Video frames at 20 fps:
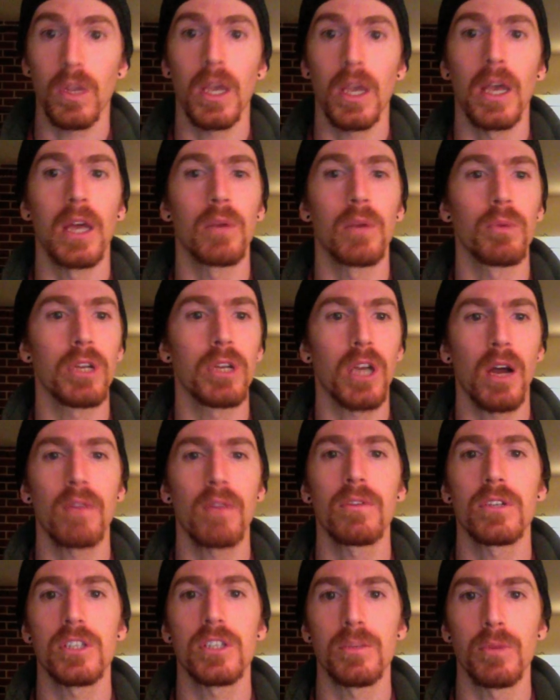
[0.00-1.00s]
and we
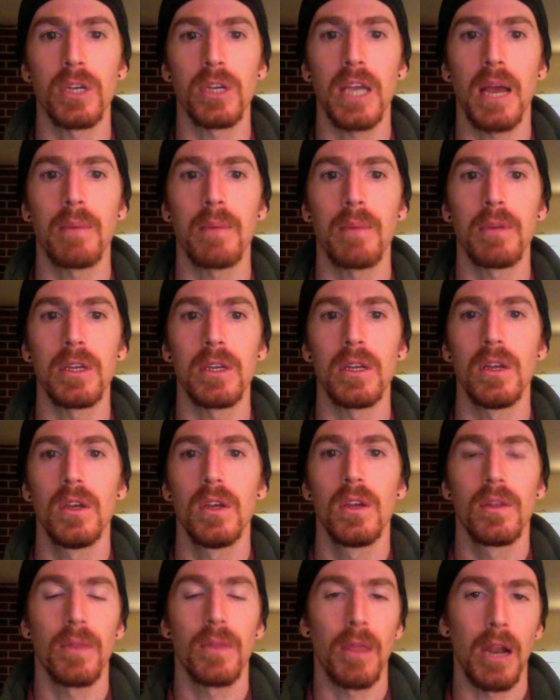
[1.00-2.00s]
covered some Ukemi
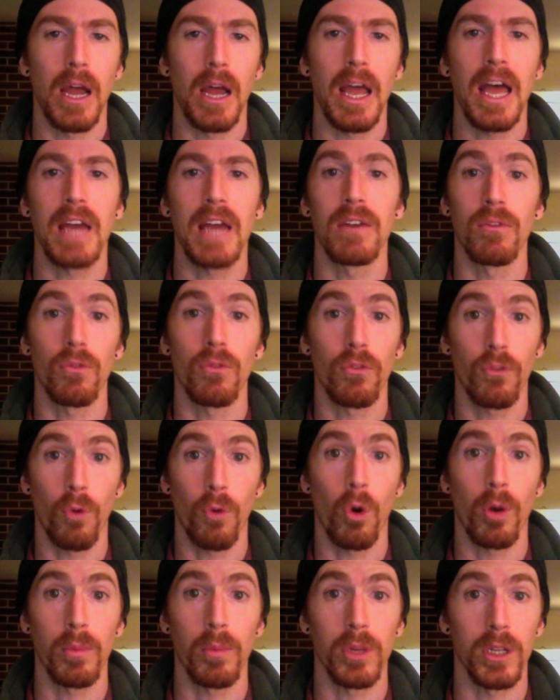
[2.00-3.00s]
that I hadn't
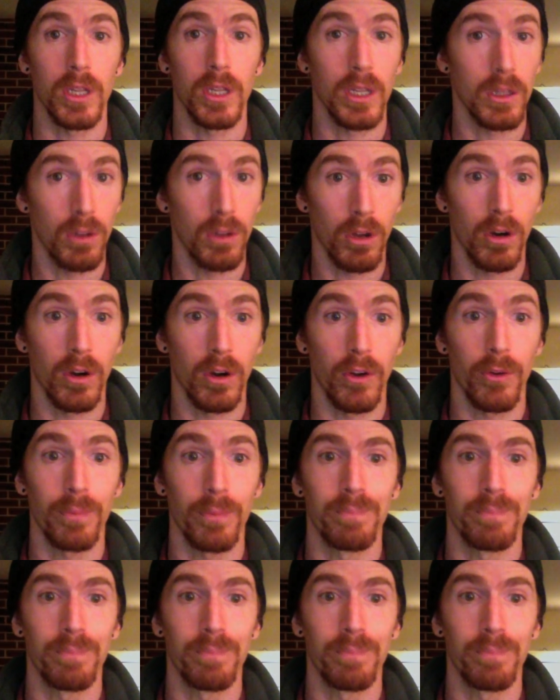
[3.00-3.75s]
formally learned.